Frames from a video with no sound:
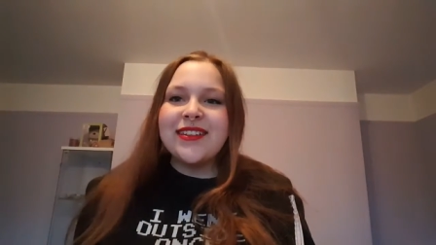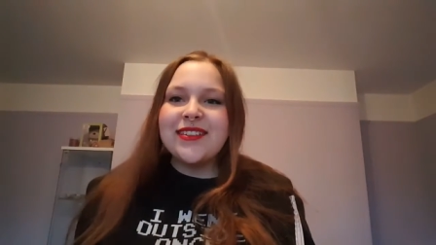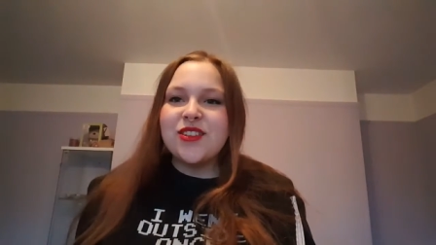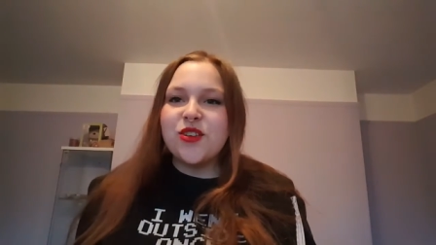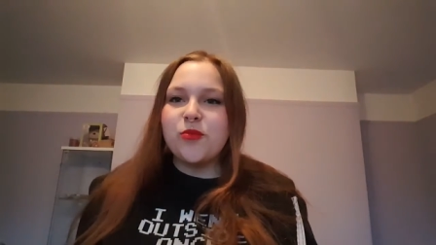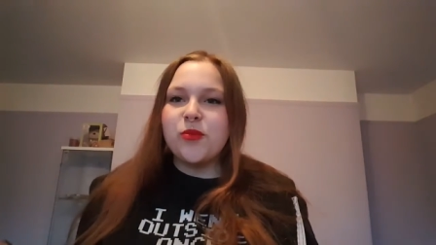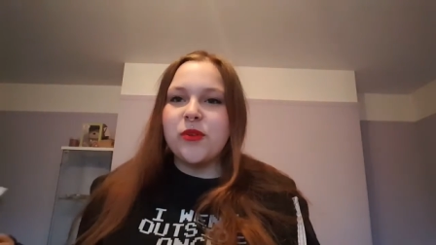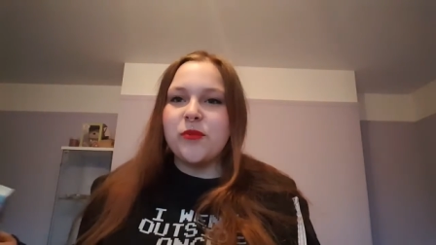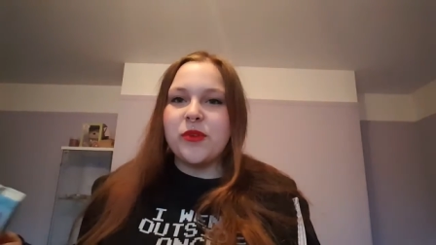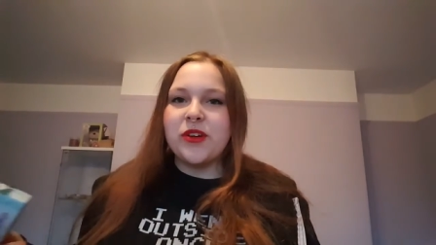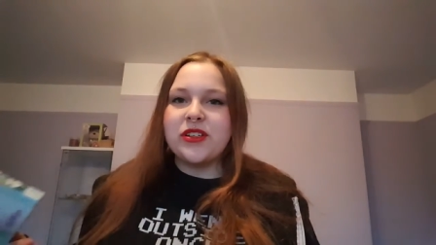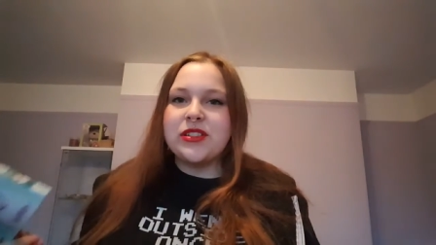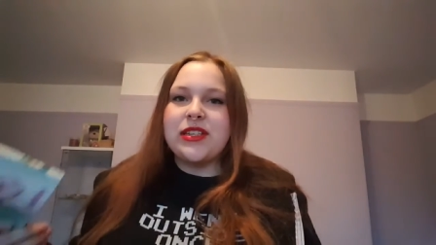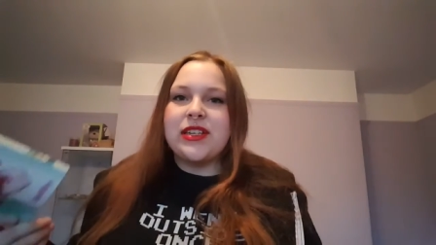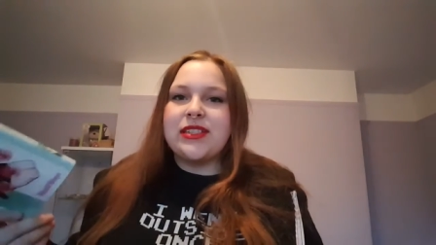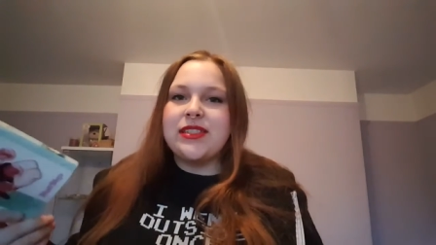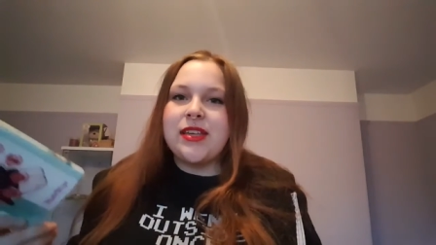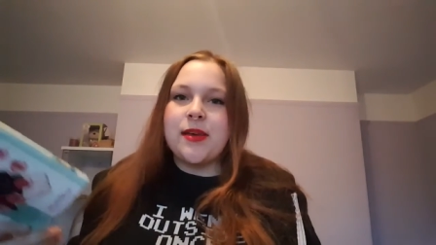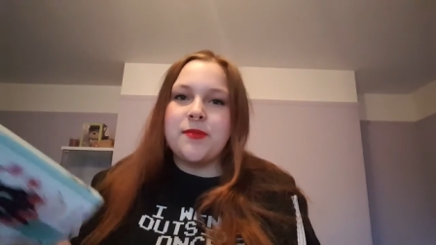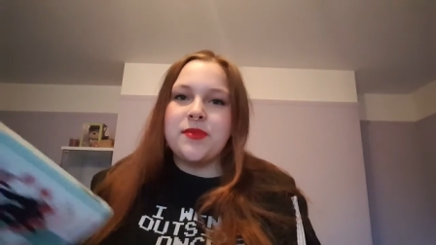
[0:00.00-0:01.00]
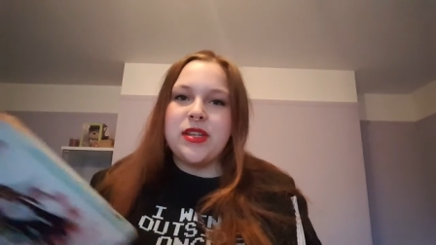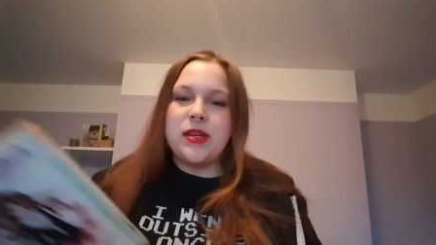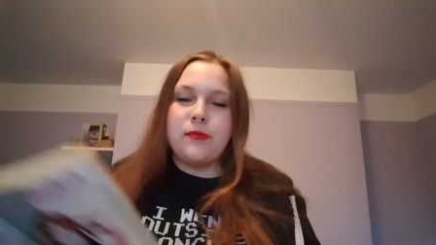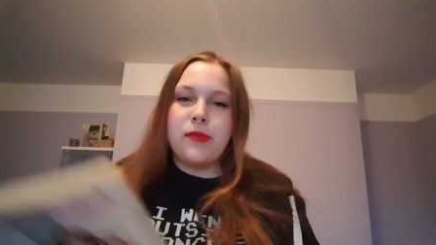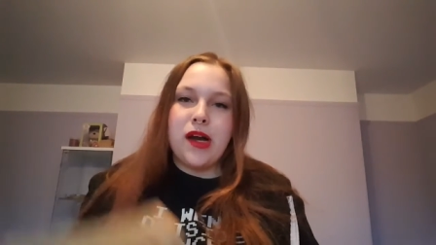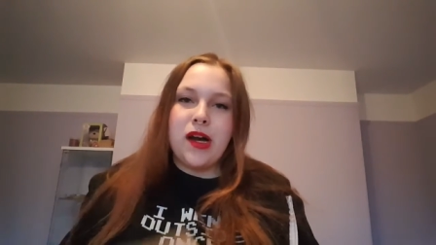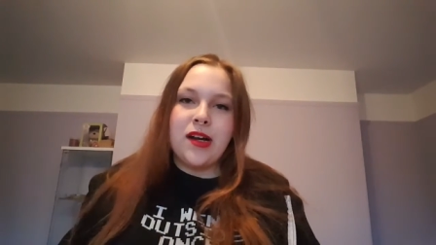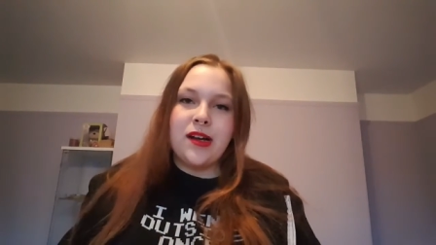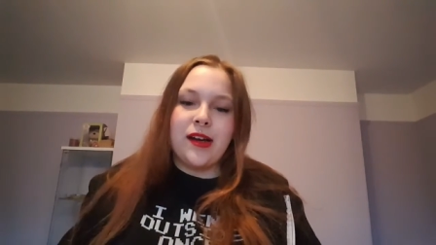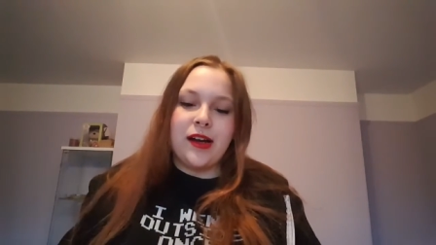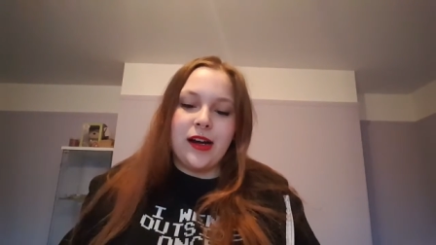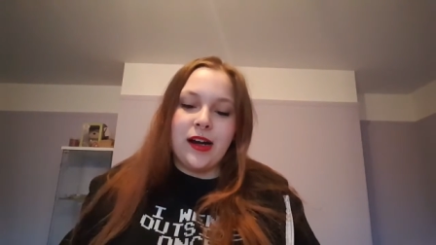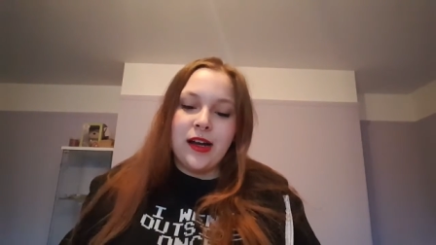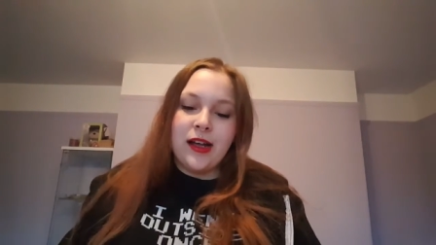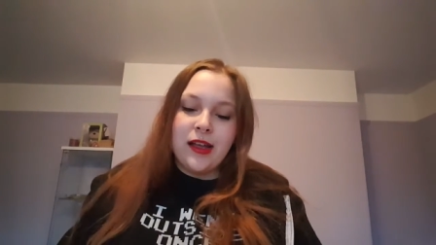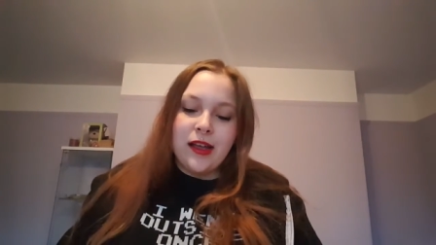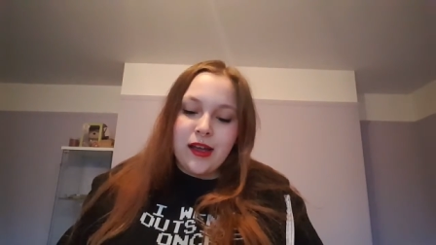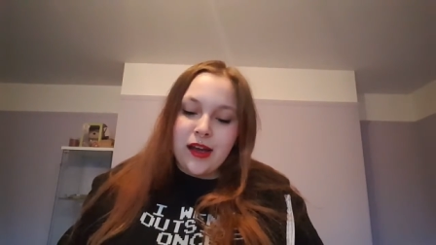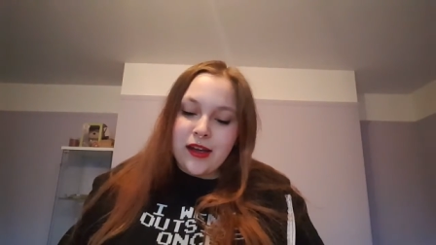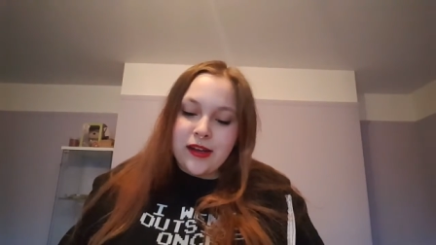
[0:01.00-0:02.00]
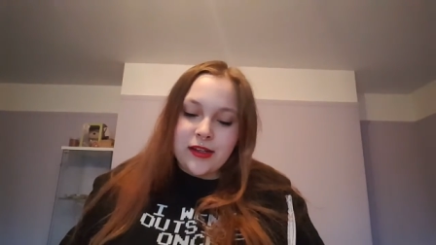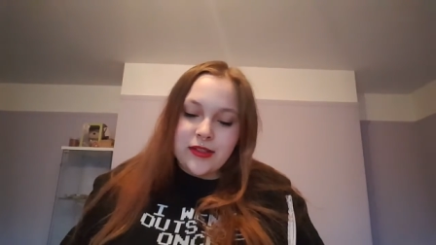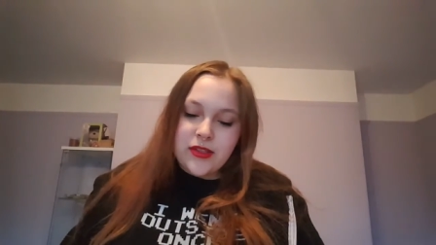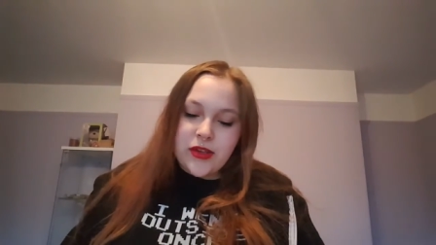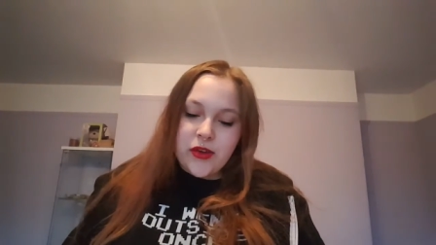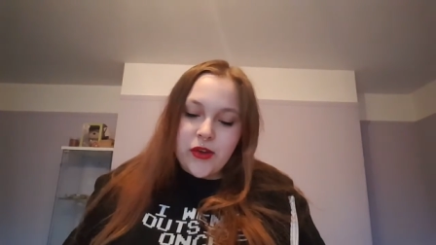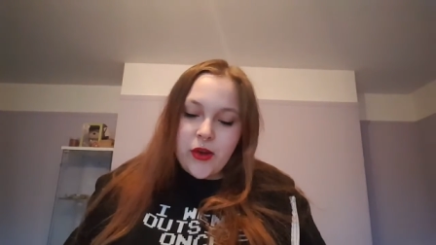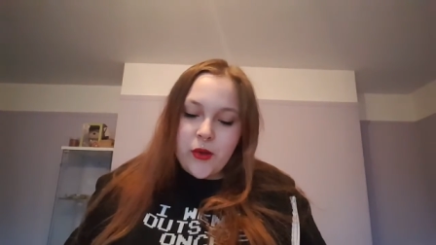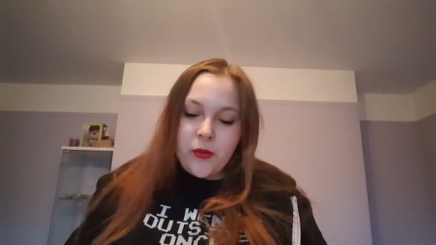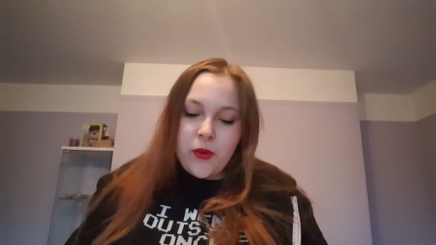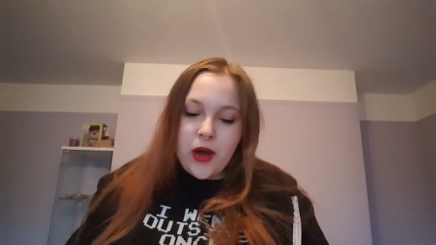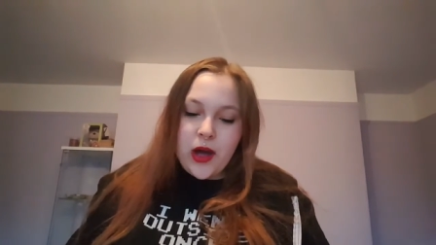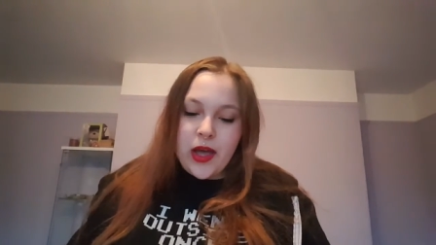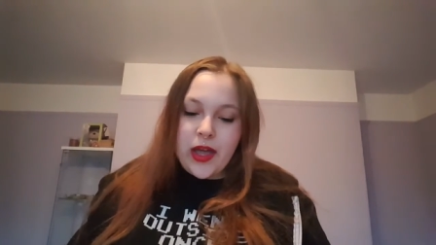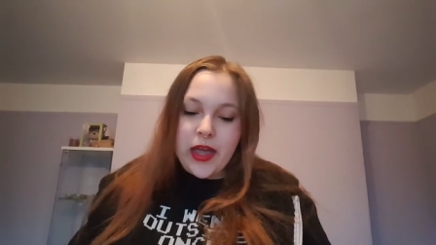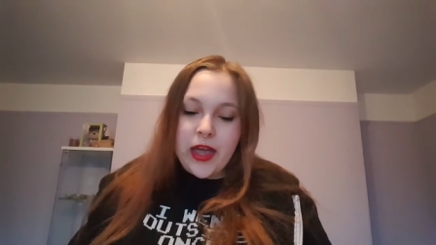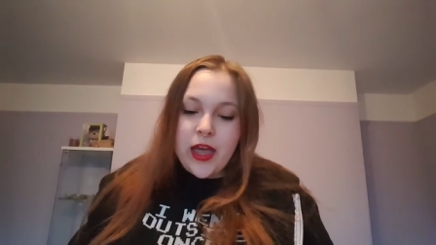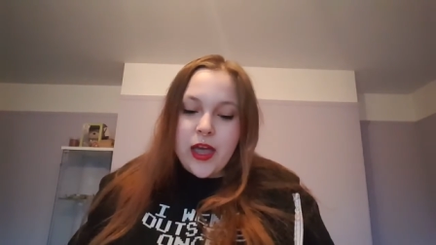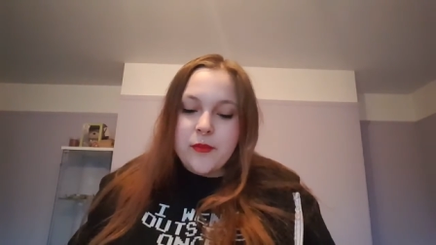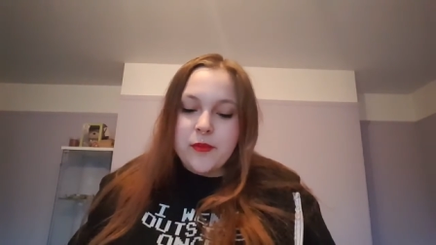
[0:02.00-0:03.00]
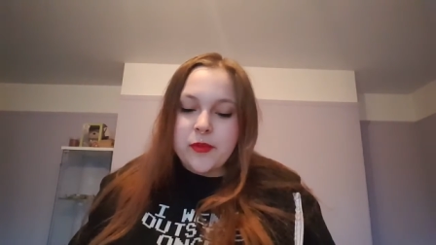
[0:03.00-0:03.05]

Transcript: soppy books except in manga, and I don't know why.